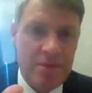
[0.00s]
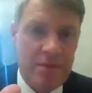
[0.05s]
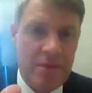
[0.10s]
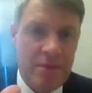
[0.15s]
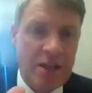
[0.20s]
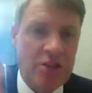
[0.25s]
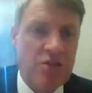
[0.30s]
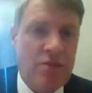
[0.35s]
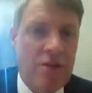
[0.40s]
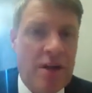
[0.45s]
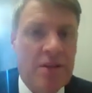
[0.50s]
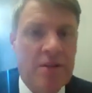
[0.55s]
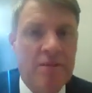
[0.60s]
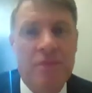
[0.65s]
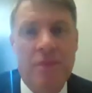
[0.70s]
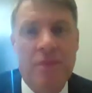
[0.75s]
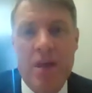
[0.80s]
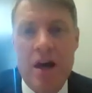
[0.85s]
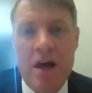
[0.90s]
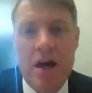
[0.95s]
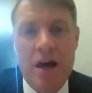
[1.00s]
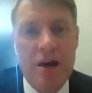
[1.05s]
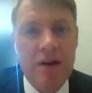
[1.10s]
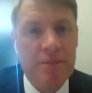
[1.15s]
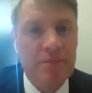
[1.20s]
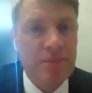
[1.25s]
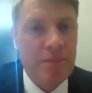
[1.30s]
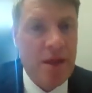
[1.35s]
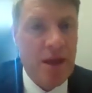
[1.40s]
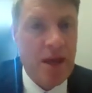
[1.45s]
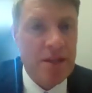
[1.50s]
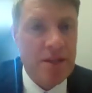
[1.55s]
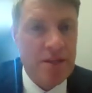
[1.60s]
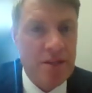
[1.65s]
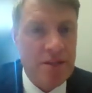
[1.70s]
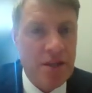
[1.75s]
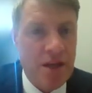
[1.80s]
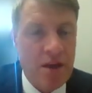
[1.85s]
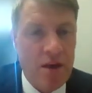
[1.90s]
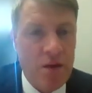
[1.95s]
Thanks, Greg.
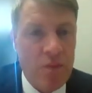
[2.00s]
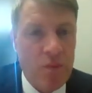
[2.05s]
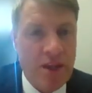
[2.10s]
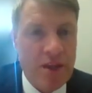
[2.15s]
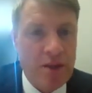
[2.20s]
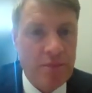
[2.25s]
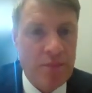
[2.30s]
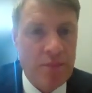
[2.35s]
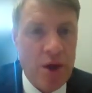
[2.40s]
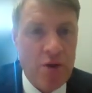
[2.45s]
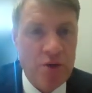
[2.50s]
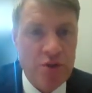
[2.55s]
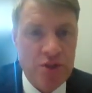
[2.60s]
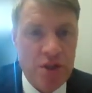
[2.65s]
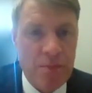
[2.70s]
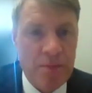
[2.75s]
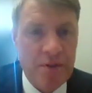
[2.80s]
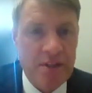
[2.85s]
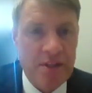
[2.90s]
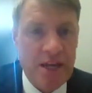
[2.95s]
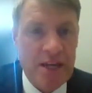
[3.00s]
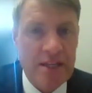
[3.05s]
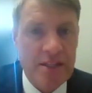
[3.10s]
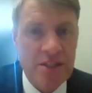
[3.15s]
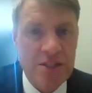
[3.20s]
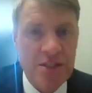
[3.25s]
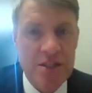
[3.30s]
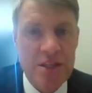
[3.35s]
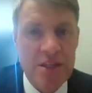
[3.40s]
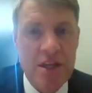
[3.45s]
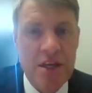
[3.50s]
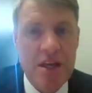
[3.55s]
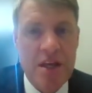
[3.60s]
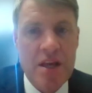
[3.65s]
And we can post up the dates